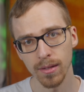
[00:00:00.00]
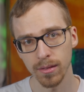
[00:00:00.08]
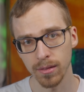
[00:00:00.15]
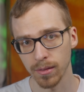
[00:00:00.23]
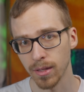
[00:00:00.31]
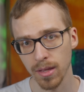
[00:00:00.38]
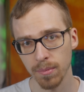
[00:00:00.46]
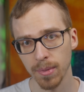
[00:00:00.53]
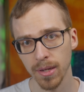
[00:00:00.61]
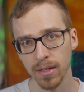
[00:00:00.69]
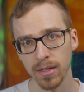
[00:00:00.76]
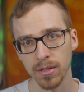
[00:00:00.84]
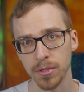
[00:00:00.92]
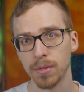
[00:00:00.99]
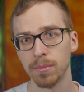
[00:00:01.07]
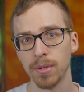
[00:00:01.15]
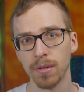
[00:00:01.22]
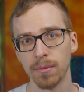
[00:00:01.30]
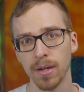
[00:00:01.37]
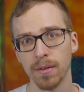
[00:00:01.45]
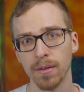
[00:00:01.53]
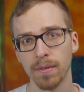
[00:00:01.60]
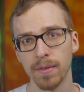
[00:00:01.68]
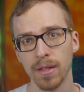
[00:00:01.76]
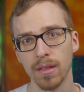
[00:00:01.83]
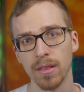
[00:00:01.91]
The last spec that you should be aware
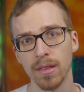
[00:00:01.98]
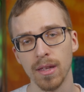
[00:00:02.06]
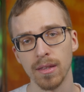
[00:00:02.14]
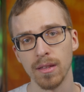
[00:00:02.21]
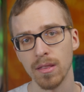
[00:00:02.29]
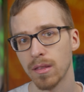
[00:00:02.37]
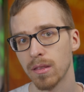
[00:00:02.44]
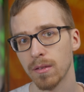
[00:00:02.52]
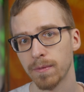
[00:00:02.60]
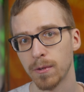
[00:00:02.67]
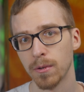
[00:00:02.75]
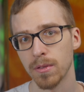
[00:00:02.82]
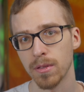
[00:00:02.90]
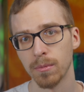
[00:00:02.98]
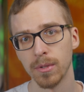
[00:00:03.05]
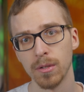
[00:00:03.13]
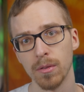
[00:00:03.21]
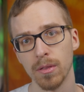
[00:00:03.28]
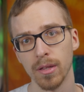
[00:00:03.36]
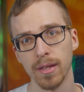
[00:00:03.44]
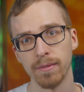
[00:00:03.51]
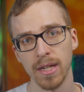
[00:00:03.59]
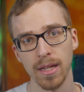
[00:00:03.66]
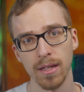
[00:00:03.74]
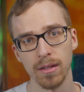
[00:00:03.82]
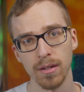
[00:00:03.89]
of is that this is, of course, a Windows 11
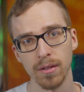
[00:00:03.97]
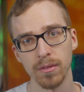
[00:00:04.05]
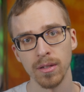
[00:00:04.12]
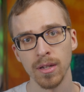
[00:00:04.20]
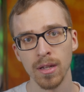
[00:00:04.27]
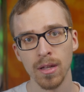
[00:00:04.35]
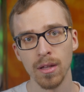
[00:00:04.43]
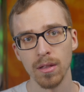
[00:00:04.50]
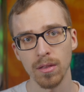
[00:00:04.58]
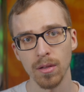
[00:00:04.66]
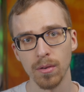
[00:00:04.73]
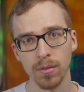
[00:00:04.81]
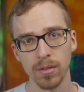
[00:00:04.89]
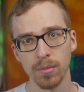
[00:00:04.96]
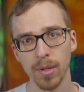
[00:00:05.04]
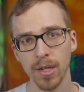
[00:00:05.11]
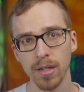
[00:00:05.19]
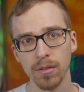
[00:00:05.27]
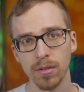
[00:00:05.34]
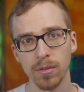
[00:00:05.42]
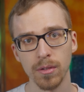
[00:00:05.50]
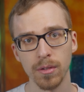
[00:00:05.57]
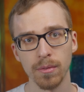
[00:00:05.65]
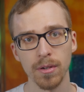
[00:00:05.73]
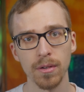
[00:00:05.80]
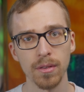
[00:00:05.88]
handheld. So depending on who
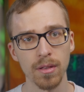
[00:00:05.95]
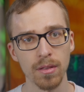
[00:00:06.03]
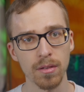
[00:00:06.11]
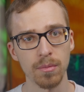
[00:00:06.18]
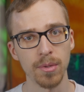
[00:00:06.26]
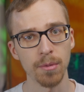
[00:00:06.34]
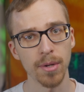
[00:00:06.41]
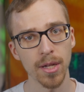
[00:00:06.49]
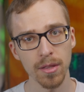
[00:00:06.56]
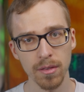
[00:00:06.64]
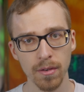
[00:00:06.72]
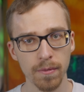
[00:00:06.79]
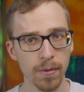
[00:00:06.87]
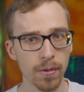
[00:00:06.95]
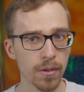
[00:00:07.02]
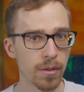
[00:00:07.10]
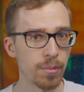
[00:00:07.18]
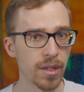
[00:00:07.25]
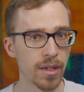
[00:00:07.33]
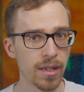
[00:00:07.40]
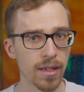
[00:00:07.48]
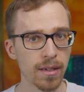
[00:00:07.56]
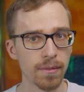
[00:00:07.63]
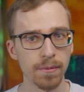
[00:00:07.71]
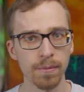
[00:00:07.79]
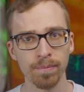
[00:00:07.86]
you are, this could be a positive or it could be a
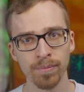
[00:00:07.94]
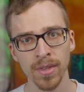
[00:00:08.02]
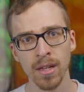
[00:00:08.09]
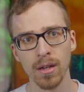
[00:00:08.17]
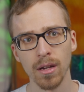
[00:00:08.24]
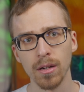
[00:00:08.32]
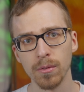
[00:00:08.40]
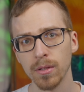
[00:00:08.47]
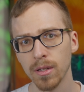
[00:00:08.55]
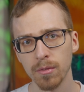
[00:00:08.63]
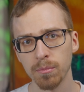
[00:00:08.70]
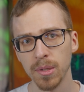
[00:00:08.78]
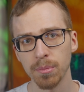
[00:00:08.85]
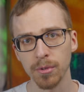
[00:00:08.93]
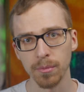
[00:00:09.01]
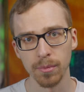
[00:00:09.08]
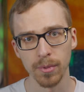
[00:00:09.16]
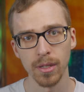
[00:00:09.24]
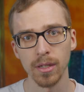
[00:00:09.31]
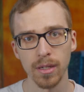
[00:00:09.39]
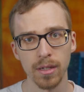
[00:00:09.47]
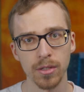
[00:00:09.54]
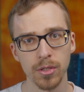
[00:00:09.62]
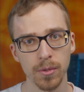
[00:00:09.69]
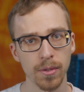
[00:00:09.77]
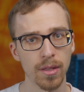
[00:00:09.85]
negative. I know a lot of people really
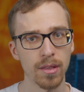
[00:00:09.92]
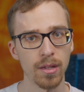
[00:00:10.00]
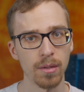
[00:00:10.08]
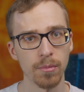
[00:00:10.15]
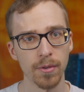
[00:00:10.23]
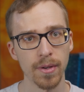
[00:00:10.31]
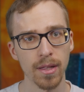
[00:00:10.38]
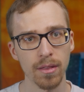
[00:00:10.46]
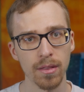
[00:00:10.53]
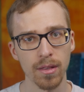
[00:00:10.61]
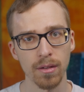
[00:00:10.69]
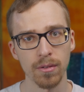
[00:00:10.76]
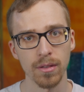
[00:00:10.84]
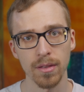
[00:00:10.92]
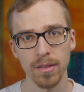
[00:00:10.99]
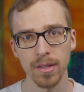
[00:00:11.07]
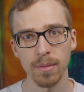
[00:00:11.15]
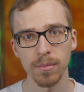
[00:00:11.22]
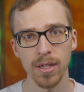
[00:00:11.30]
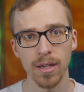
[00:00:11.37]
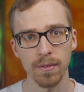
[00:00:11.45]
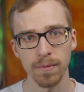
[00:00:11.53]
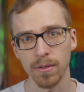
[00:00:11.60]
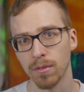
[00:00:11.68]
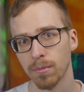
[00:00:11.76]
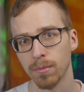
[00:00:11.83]
enjoy SteamOS on the Steam Deck
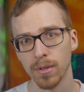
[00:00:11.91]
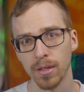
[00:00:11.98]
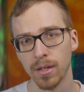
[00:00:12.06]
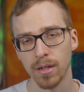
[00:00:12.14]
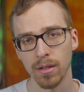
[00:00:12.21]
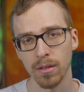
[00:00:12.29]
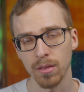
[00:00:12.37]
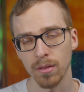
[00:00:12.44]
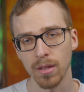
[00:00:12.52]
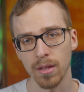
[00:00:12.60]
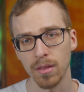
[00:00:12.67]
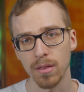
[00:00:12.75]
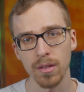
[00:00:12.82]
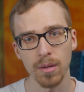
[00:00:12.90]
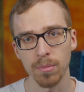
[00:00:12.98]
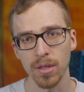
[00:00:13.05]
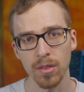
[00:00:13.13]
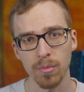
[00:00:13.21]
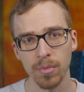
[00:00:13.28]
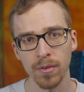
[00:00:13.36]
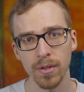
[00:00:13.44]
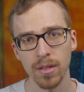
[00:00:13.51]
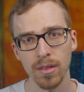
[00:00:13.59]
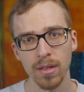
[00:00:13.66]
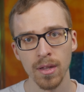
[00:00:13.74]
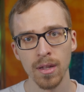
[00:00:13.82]
for its really consoleized type
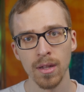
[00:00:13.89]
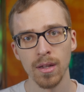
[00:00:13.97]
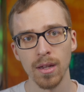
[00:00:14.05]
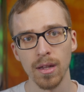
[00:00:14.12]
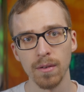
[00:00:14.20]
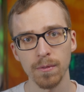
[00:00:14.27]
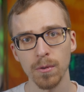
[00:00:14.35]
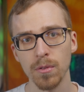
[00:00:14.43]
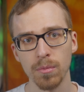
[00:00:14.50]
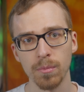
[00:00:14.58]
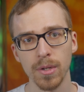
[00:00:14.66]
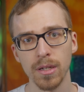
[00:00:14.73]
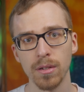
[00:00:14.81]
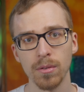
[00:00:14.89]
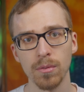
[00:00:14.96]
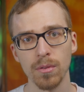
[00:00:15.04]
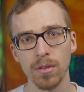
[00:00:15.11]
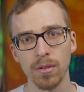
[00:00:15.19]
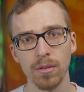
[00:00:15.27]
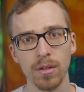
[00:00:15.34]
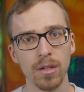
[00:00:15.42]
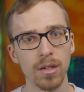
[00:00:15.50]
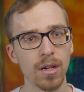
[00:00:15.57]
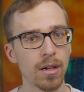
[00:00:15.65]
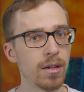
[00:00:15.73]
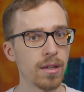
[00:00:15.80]
experience. And of course, Windows, you're
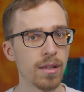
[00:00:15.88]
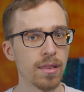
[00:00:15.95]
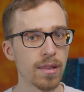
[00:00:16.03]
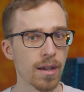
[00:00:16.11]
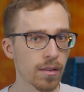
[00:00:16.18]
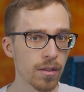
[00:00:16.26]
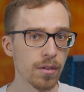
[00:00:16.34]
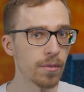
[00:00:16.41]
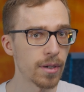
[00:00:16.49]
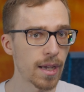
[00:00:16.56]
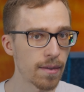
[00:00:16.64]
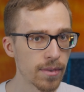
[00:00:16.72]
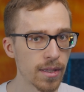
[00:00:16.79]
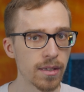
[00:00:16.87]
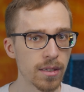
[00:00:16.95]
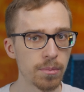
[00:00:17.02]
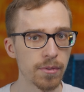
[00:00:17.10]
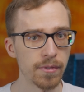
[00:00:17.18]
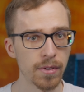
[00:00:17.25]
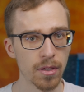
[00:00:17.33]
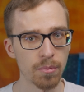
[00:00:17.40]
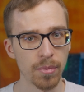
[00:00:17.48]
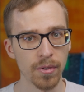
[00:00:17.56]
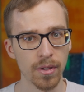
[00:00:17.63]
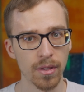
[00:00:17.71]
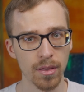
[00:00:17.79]
not exactly going to have that type of
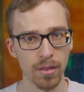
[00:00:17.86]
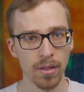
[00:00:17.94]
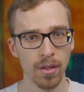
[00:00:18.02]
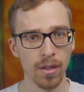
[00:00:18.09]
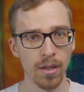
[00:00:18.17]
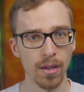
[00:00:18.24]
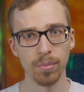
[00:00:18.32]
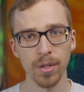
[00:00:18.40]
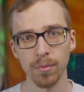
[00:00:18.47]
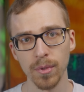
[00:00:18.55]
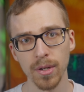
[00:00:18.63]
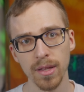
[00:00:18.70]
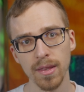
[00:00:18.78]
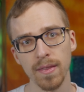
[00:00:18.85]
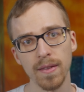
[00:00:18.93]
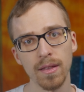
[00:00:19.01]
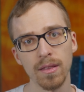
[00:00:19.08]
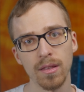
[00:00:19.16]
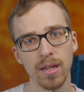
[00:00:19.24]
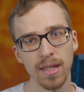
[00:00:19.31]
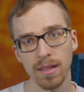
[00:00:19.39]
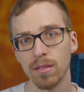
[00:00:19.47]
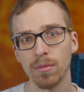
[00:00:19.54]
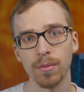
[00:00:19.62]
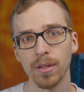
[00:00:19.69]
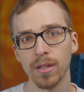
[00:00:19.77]
experience. But one of the things that
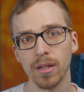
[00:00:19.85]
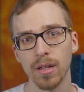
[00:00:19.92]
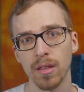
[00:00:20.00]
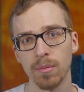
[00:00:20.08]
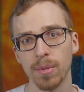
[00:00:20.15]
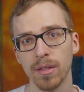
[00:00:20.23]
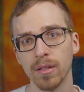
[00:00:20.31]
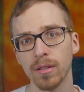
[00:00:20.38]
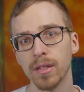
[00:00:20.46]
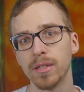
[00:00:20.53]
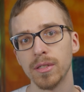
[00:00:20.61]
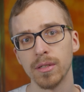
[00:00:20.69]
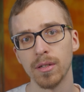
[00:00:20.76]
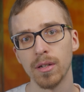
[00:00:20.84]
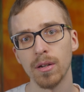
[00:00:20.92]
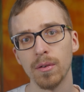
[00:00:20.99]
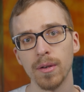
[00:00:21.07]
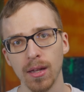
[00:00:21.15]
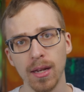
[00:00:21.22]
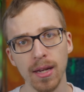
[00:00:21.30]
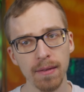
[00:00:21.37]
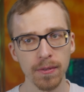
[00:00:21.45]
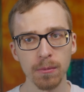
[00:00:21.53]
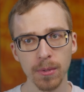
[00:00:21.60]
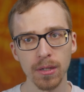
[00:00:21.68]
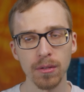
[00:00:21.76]
is really nice about the Legion Go and
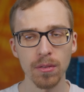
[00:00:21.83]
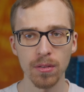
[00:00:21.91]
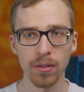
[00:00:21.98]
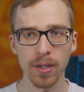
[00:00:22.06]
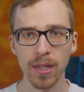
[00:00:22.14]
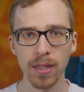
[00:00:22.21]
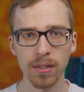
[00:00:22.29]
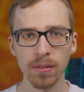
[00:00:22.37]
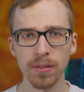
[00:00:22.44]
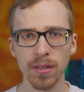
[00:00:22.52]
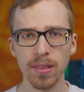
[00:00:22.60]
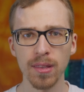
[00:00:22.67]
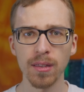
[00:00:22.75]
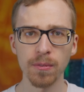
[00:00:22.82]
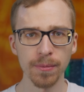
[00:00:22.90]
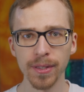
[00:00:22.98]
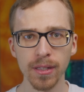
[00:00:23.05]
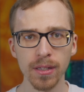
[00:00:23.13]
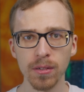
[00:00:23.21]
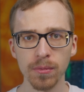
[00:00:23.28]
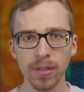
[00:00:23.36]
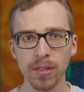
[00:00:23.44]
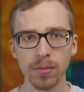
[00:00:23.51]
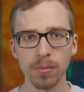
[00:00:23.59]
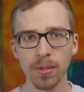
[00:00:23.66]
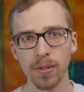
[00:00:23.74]
having Windows on your handheld is that you really don't
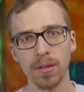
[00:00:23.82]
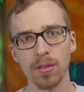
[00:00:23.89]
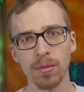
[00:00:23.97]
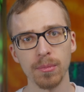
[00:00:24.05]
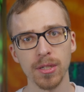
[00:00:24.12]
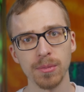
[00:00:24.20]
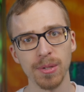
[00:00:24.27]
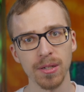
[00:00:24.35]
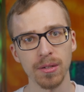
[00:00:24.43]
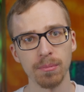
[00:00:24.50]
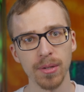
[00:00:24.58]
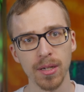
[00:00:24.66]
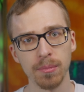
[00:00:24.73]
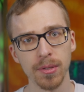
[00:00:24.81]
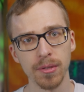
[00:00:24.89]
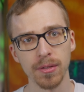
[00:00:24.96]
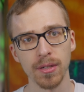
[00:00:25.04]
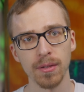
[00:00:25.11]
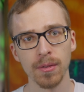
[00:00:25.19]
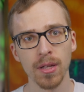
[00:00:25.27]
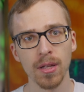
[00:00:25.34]
need to worry so much about compatibility.